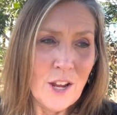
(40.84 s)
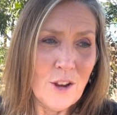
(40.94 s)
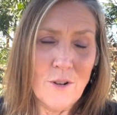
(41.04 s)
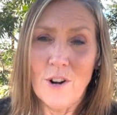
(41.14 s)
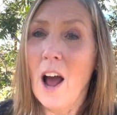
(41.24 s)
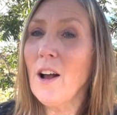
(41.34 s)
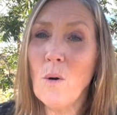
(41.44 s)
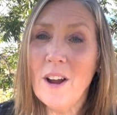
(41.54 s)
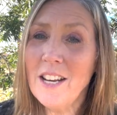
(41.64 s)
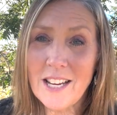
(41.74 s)
you're not
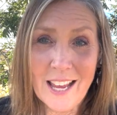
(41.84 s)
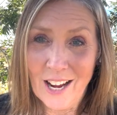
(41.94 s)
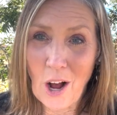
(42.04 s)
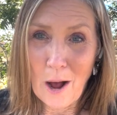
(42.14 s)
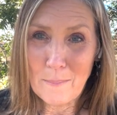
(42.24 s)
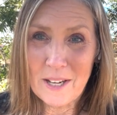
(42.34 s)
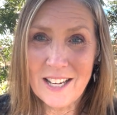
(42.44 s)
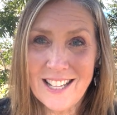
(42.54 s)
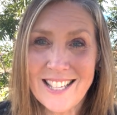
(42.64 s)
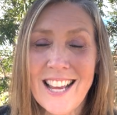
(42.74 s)
going to get
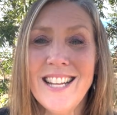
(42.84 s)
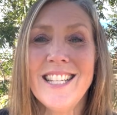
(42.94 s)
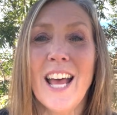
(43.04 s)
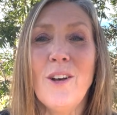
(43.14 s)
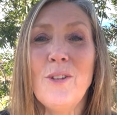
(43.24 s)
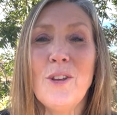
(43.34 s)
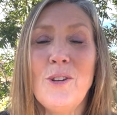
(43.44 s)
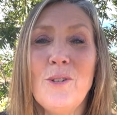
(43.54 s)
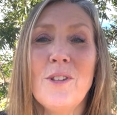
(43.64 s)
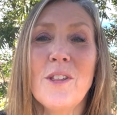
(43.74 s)
competence until you
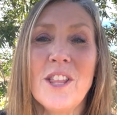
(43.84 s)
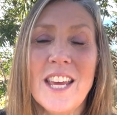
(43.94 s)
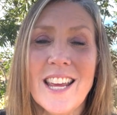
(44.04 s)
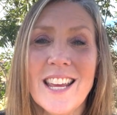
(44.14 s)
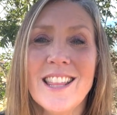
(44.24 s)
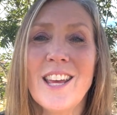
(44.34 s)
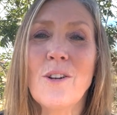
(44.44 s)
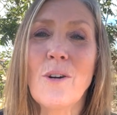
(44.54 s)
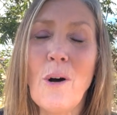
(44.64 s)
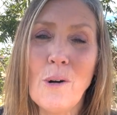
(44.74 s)
do the thing that
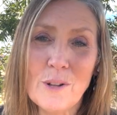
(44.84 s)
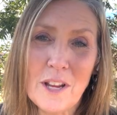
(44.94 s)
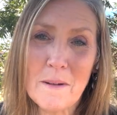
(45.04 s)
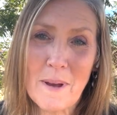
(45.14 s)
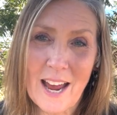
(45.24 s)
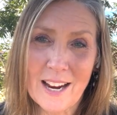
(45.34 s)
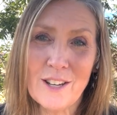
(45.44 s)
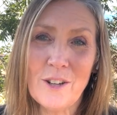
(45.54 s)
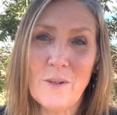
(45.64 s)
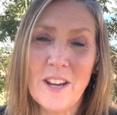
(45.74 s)
you're holding back
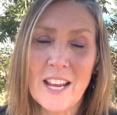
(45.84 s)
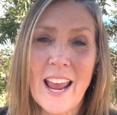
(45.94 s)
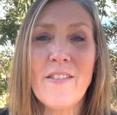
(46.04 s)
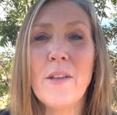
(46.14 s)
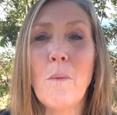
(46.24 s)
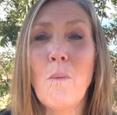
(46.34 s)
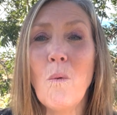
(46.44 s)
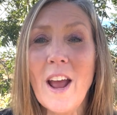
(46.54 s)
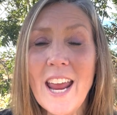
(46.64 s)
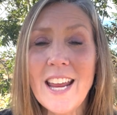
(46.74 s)
doing. And the
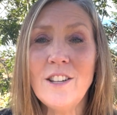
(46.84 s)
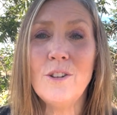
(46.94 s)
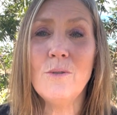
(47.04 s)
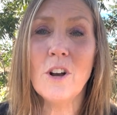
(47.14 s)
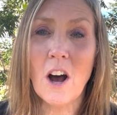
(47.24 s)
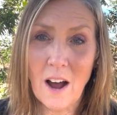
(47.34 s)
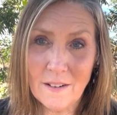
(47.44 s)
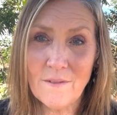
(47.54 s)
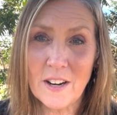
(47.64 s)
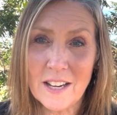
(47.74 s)
way to
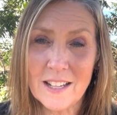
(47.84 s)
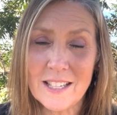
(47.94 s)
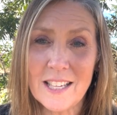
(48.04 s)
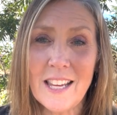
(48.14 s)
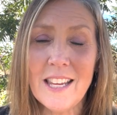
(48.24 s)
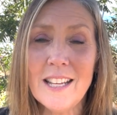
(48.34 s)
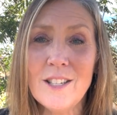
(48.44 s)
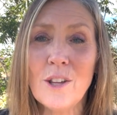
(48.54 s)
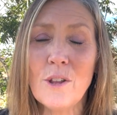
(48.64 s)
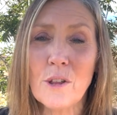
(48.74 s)
confidence
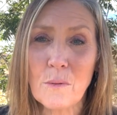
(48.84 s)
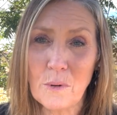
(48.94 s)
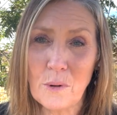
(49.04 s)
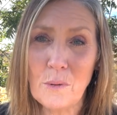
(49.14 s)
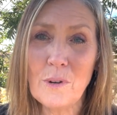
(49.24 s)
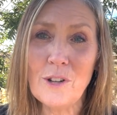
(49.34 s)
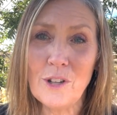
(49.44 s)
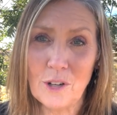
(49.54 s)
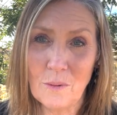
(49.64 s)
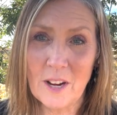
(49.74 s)
is through
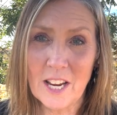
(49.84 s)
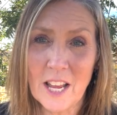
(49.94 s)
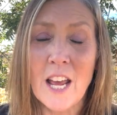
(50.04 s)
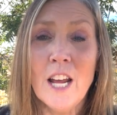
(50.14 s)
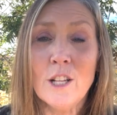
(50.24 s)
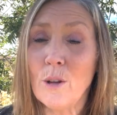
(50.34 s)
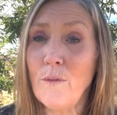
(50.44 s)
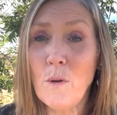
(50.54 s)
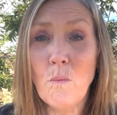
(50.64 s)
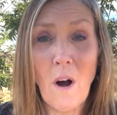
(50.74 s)
doing. So if
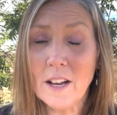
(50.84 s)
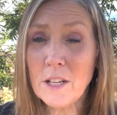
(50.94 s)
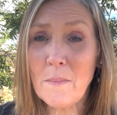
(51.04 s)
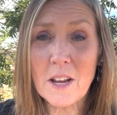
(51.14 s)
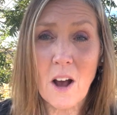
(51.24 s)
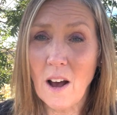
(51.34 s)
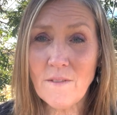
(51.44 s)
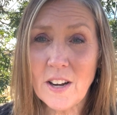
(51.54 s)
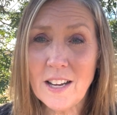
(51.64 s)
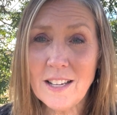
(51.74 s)
you want to be
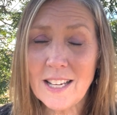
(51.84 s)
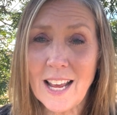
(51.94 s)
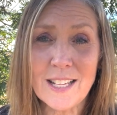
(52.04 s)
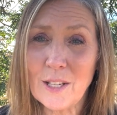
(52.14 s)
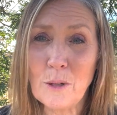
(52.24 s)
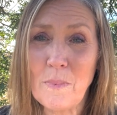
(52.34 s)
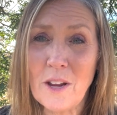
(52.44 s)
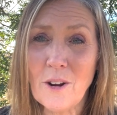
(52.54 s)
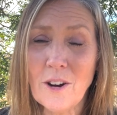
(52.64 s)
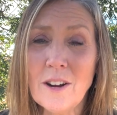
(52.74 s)
confident as a
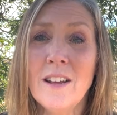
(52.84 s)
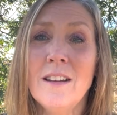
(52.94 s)
speaker,